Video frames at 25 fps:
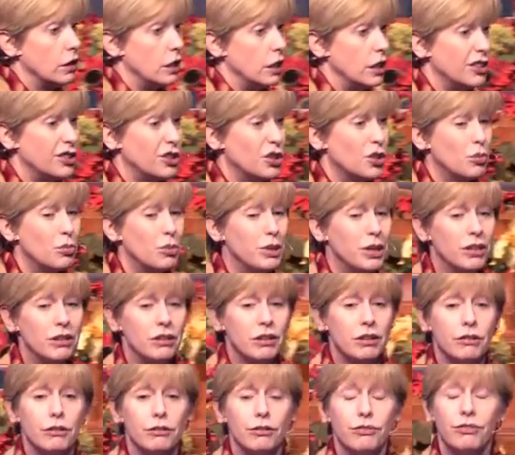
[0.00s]
It took me
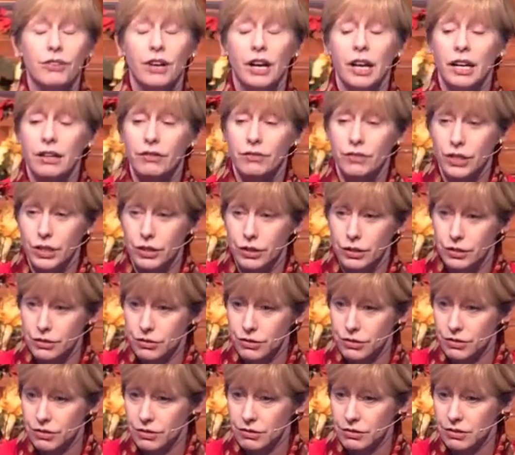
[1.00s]
another 5
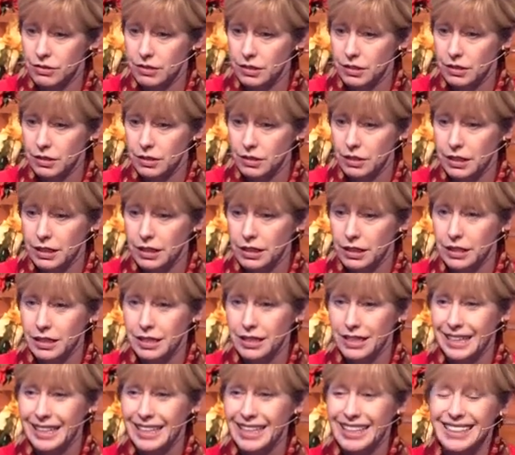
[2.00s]
years.
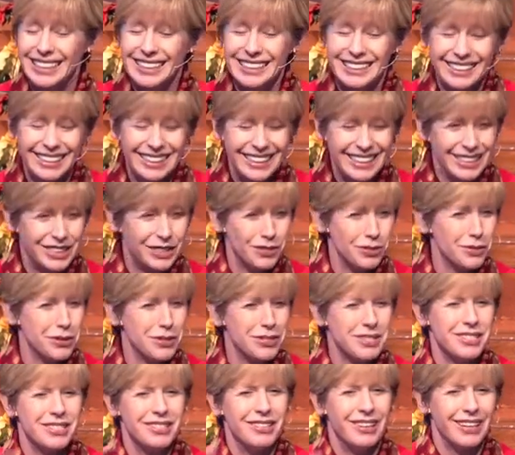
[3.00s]
I sort of
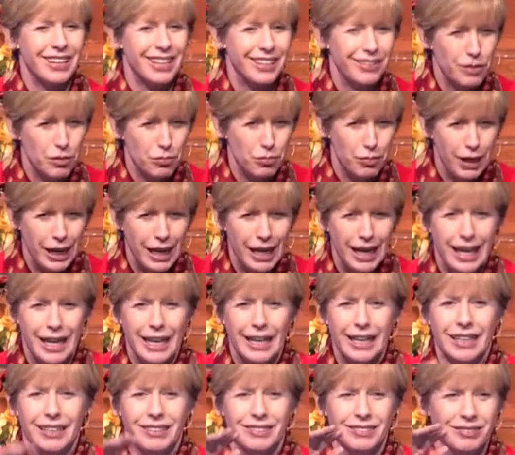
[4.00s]
snuck in the
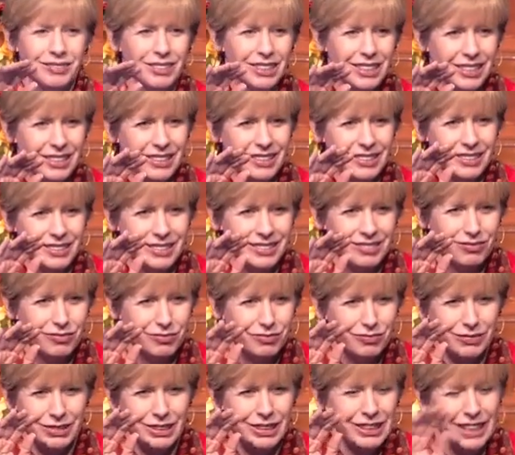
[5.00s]
back and
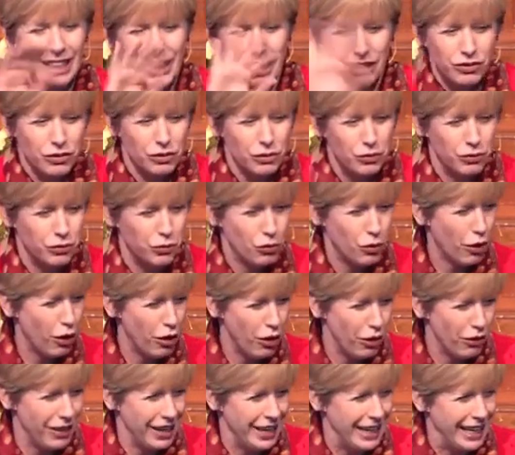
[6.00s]
left before
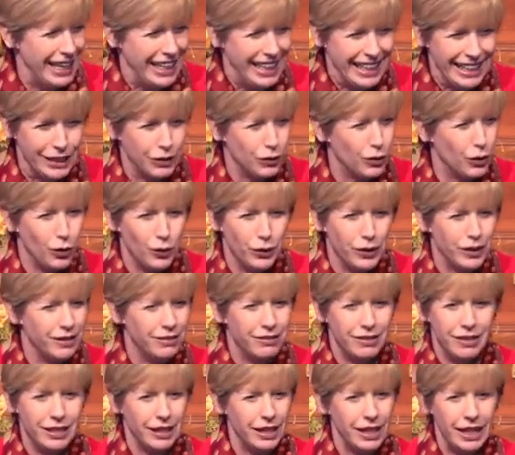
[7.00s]
all that hand-holding
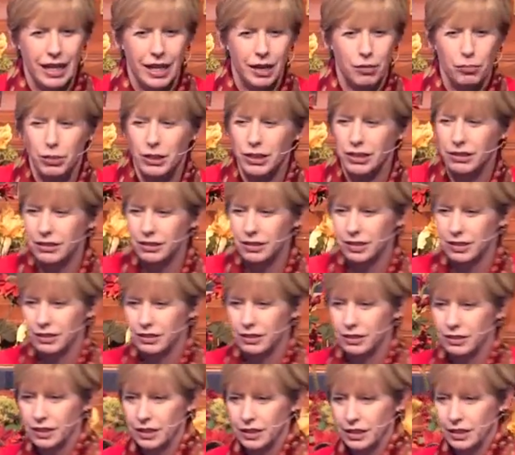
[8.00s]
thing happened.